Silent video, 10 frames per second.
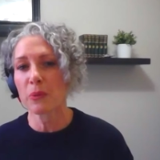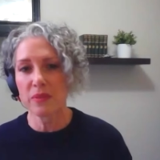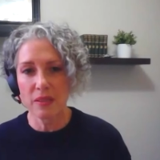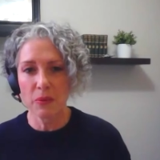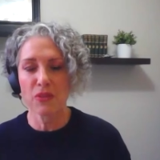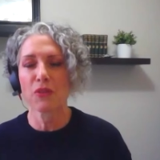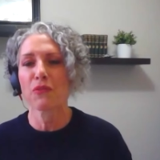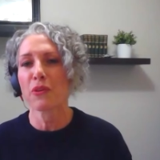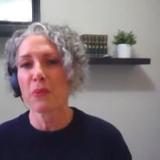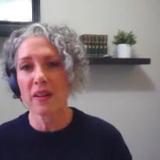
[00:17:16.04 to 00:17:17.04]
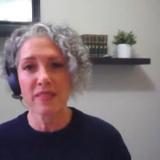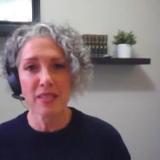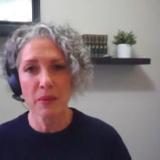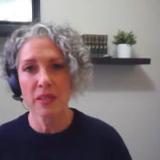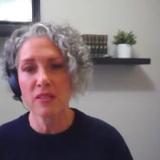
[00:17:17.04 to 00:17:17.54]
sit with you for a while and
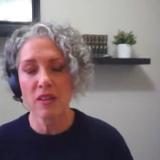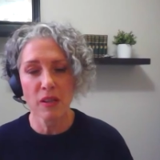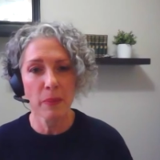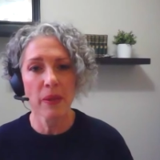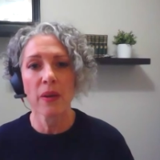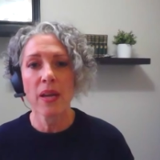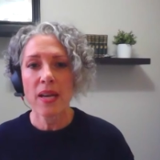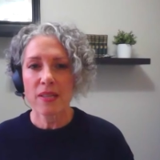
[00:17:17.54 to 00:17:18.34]
see what it's all about?